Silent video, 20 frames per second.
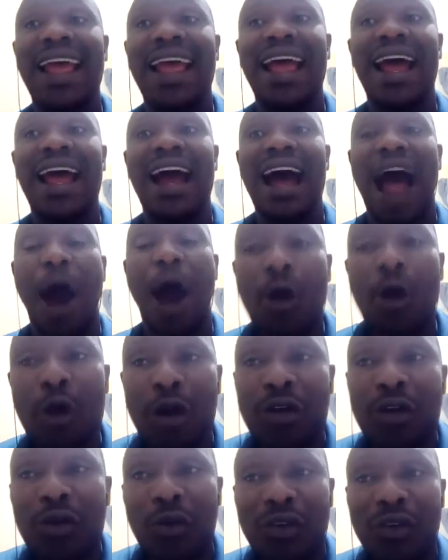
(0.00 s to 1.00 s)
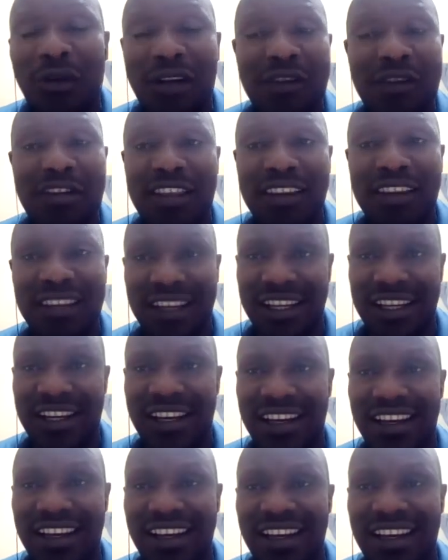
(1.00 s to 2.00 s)
how are we going to survive in this league?
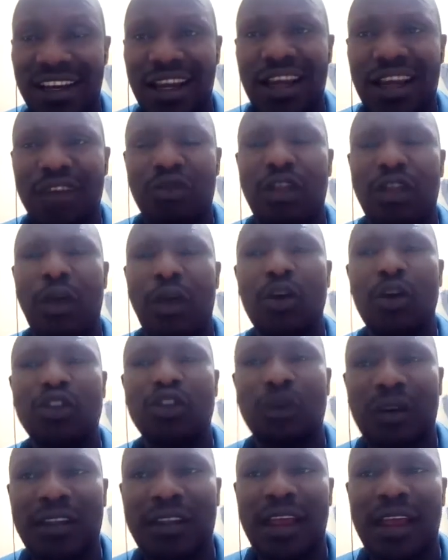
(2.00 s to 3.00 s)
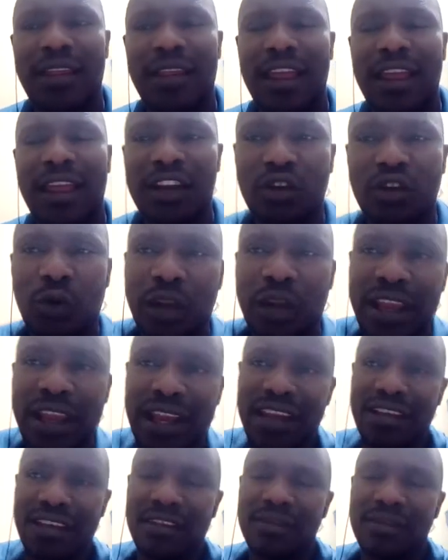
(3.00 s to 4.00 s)
So the issue here
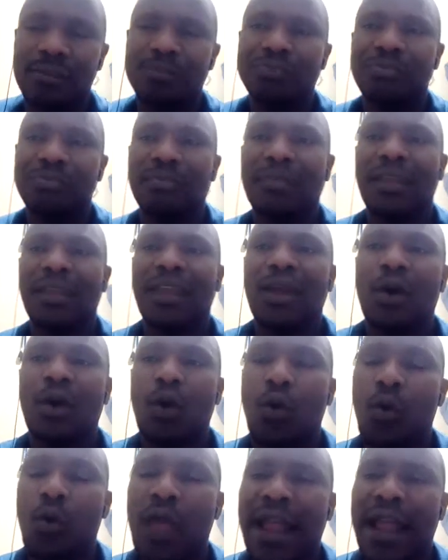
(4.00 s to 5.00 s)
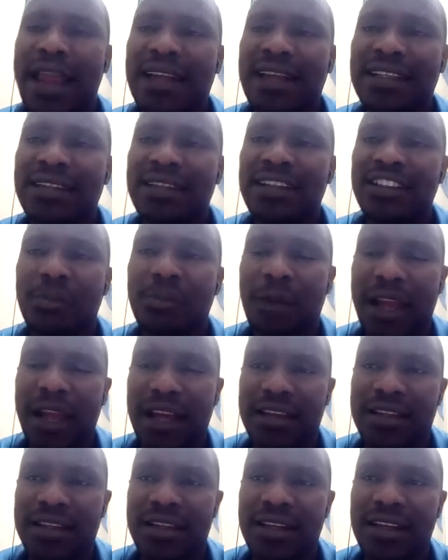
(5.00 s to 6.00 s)
is we are getting these
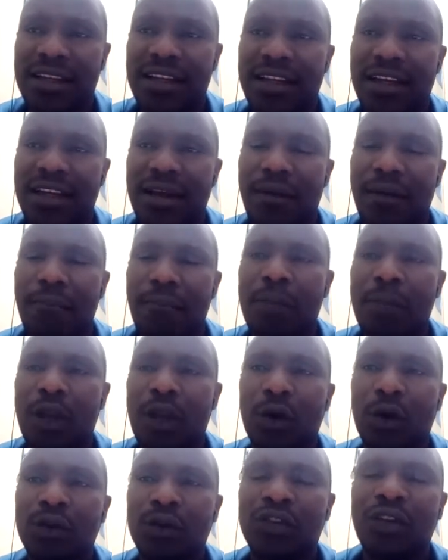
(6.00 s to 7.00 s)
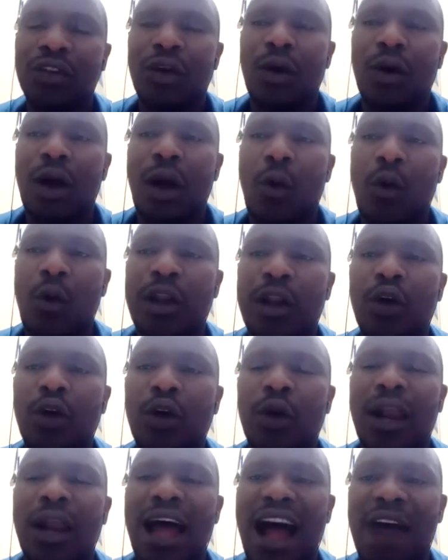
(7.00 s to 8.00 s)
players because we don't
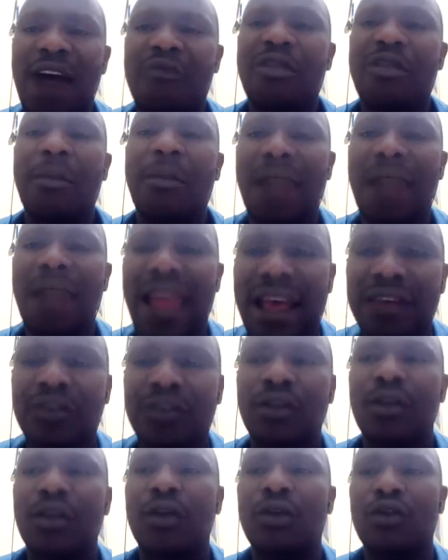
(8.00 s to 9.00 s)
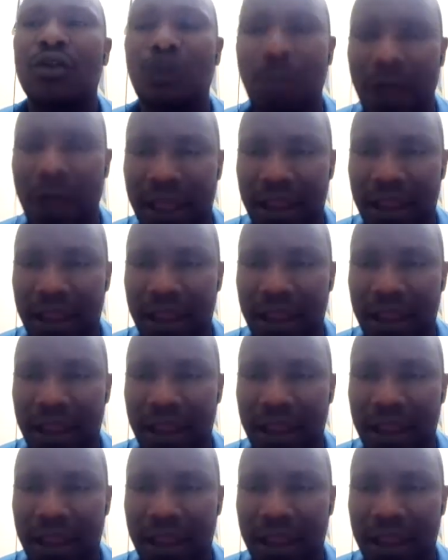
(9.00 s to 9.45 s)
have the players to play.